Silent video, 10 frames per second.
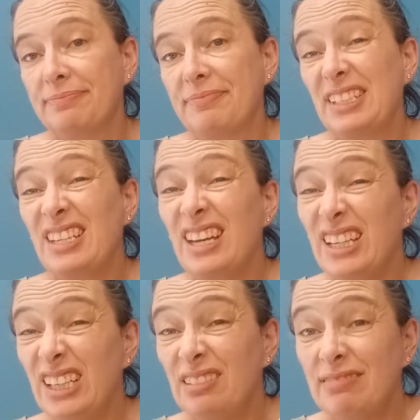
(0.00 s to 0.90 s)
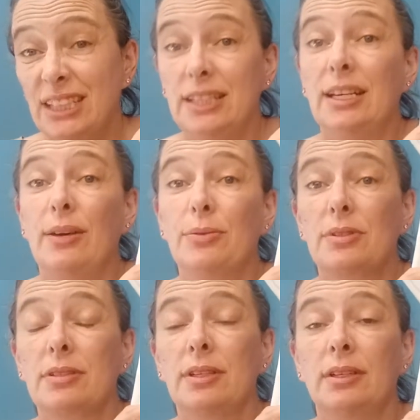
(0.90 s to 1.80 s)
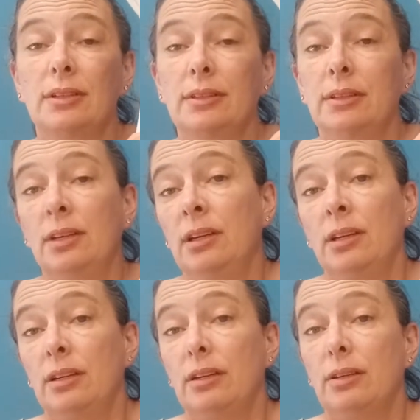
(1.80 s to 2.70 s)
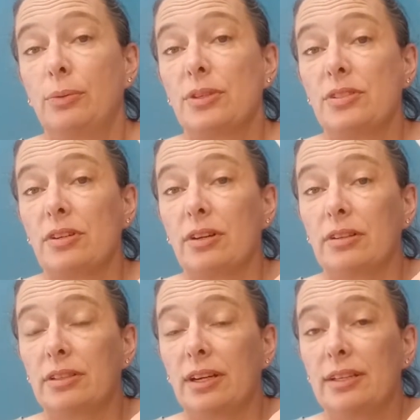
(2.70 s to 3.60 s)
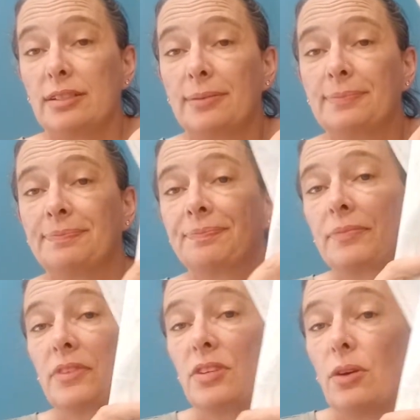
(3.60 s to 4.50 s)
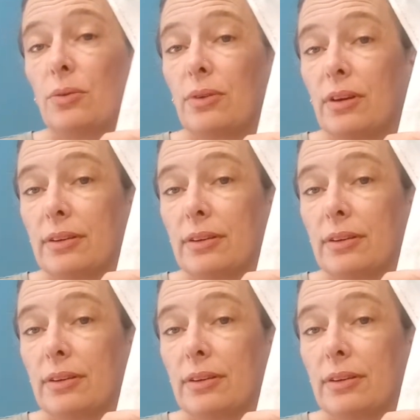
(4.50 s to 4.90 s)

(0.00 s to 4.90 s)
the siding in the house. Words are hard, guys. So,